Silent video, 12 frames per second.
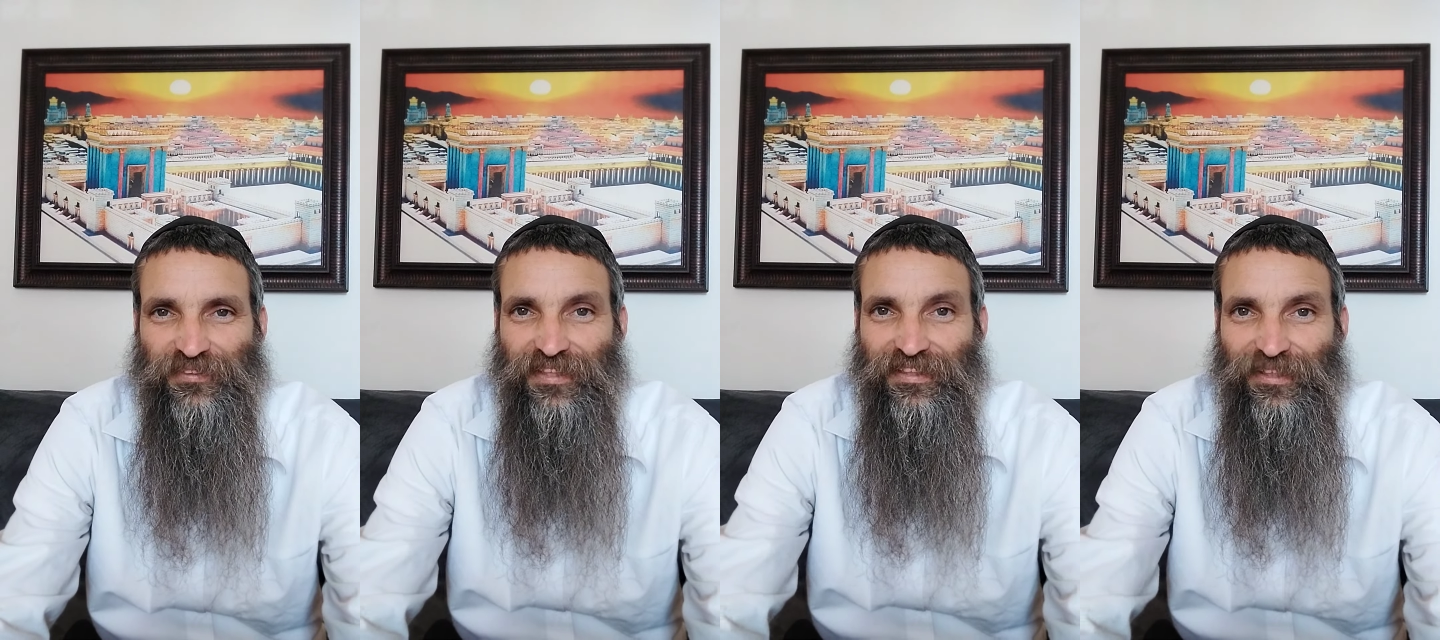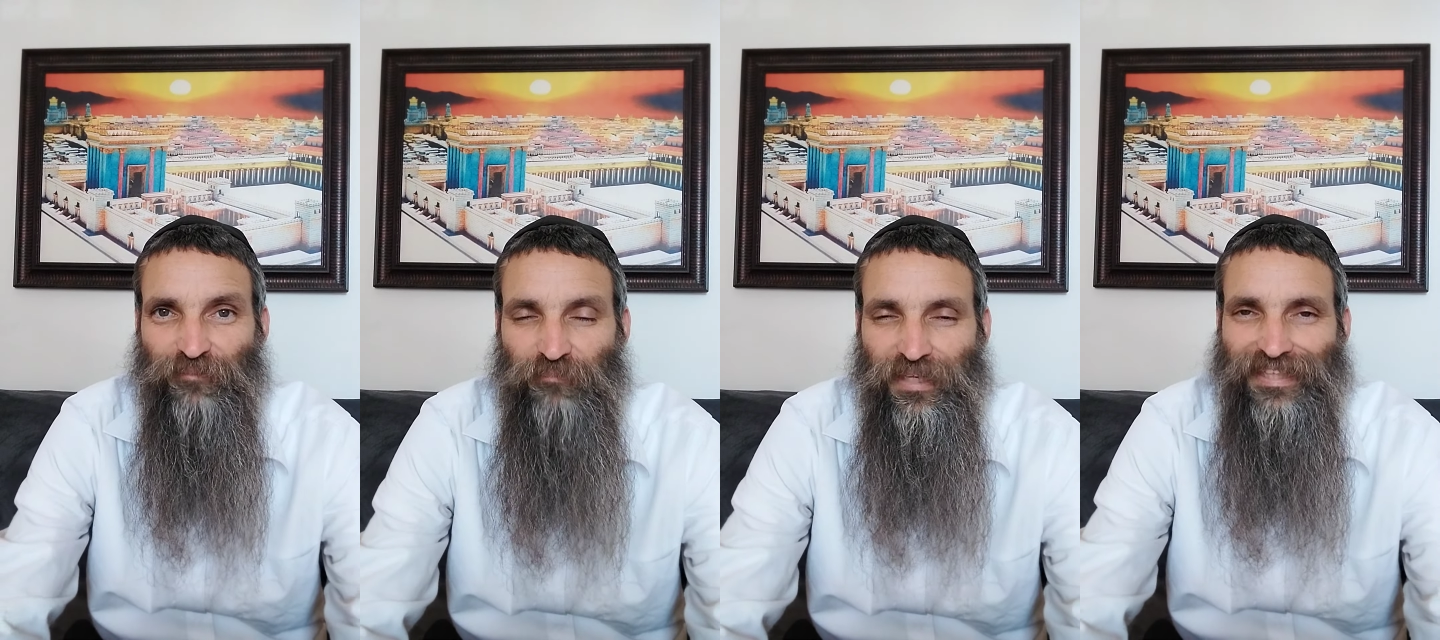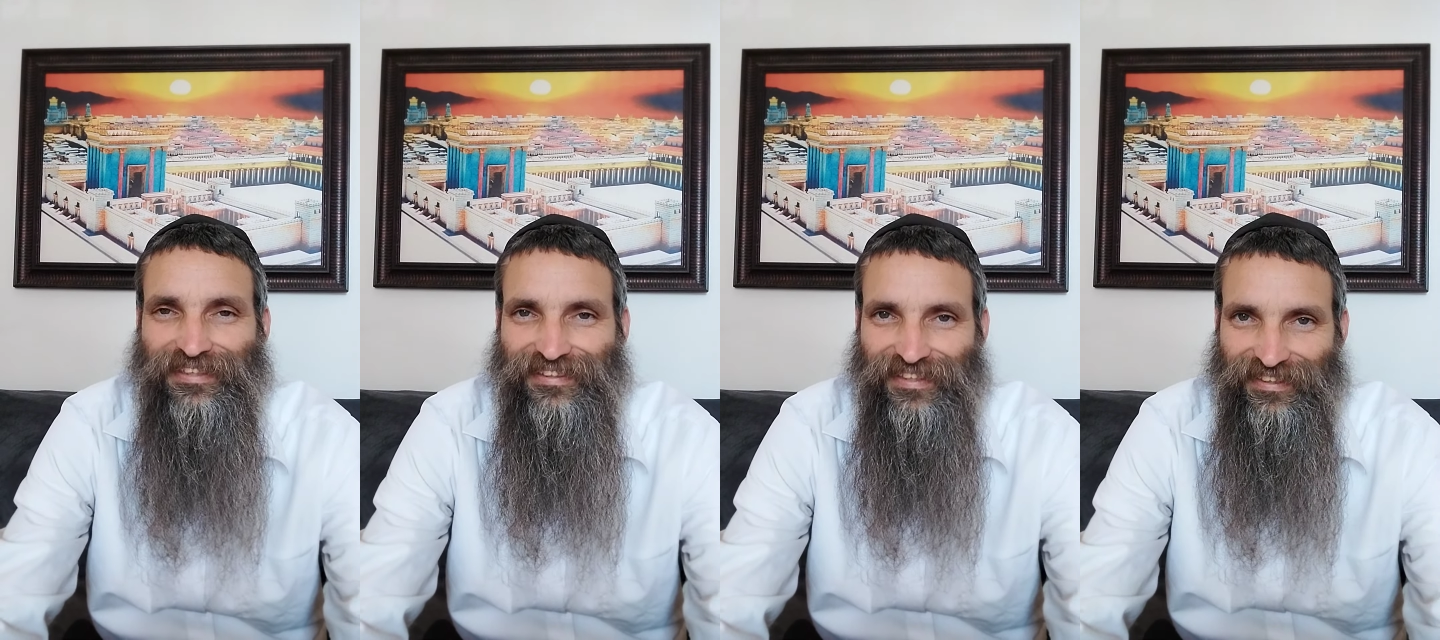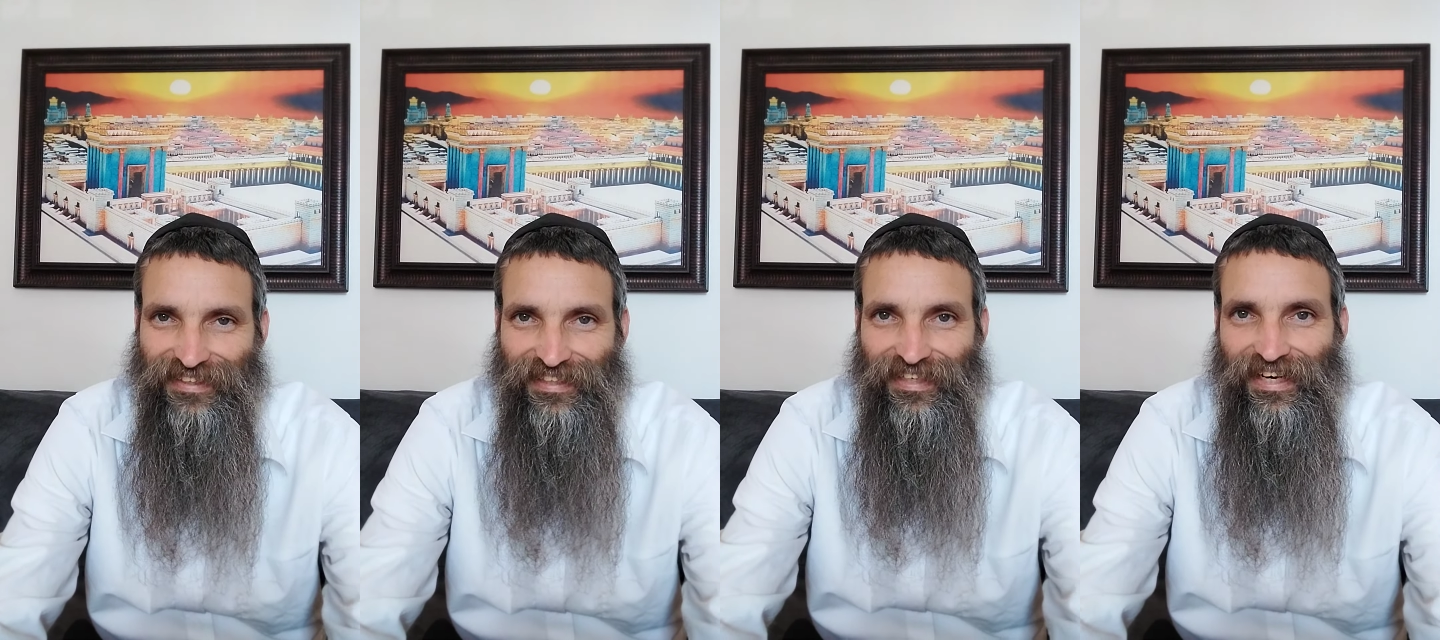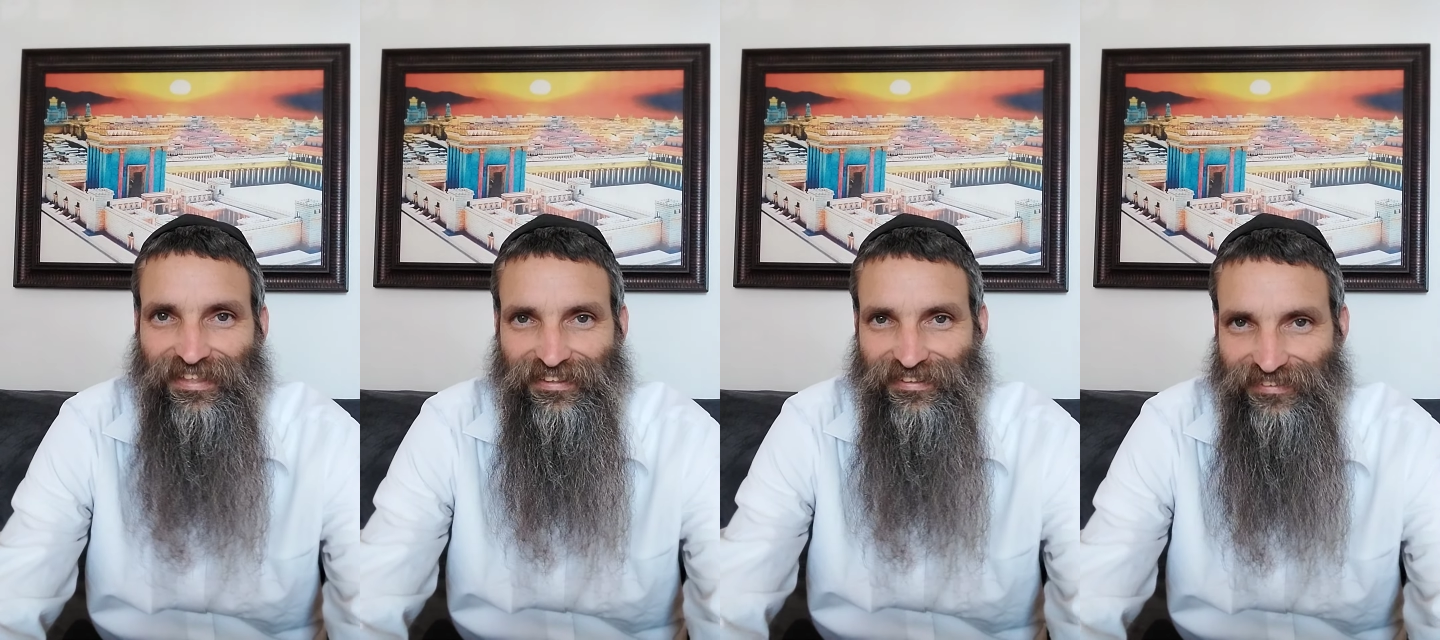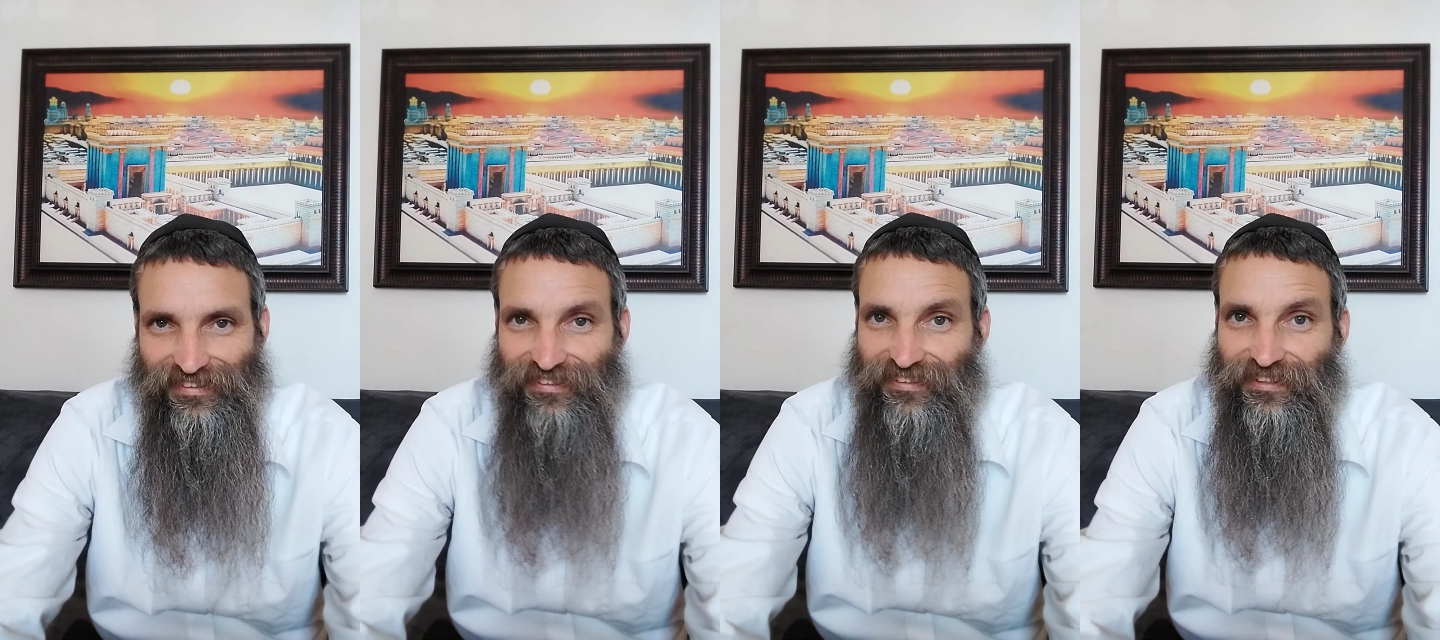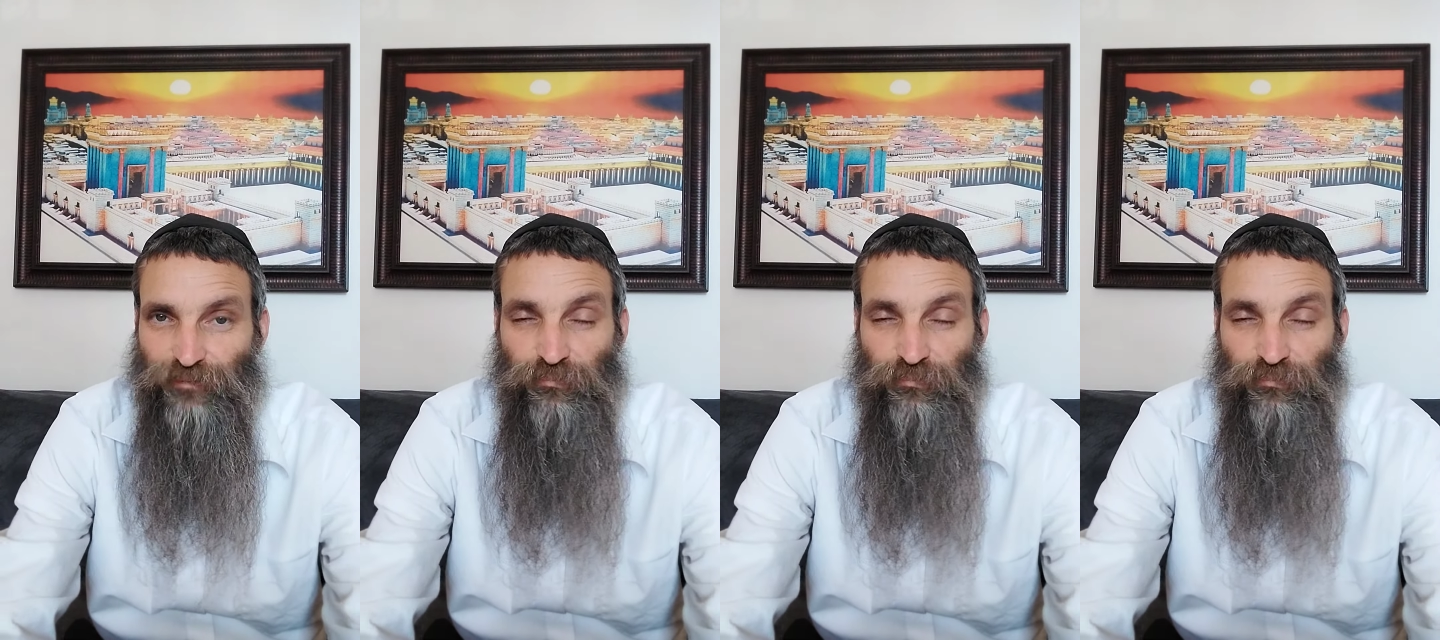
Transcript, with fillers: something amazing that God can teach us,